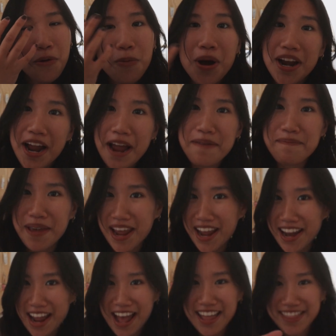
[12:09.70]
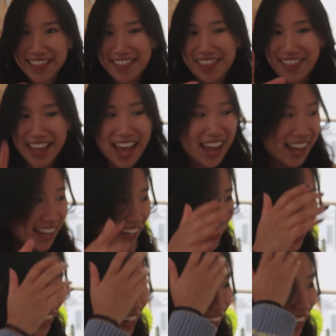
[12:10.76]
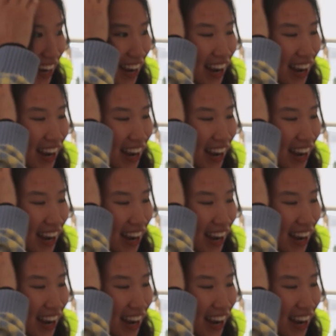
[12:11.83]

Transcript: what I made. And then